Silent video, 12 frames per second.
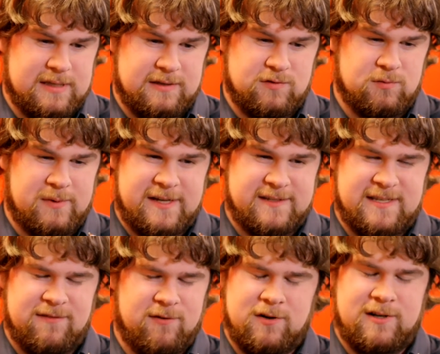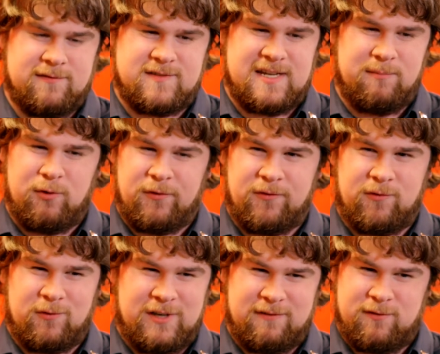there's always never enough
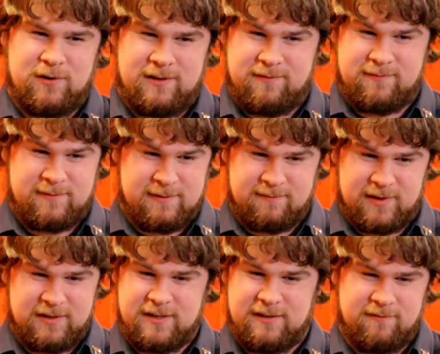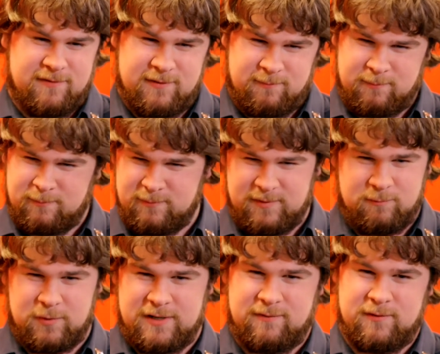tables or never enough funding for
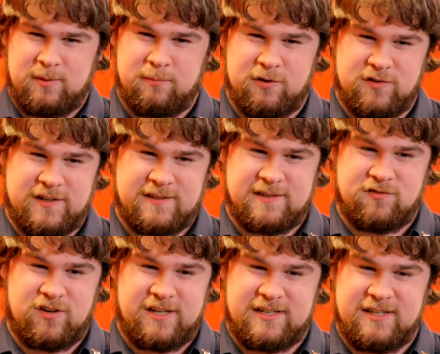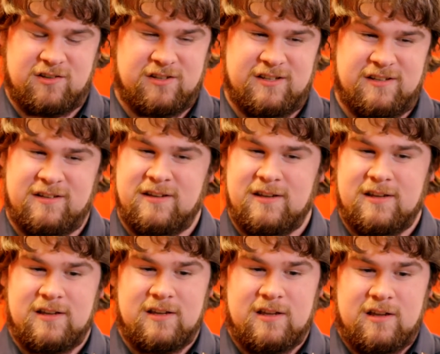whatever the projects are trying to get on and
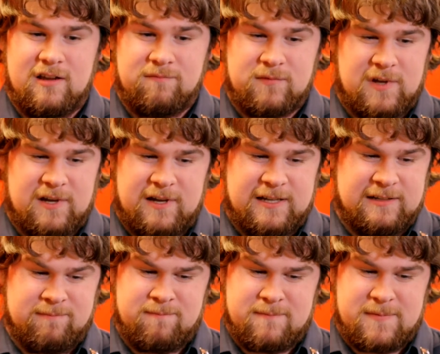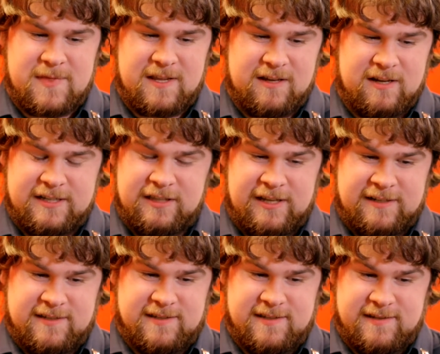I'd I'd
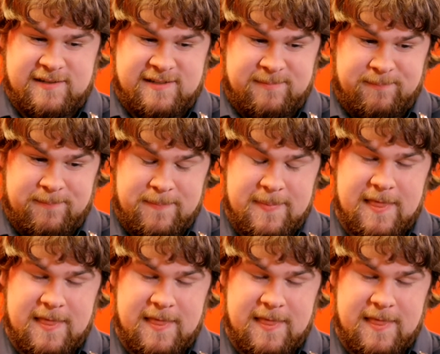like to see some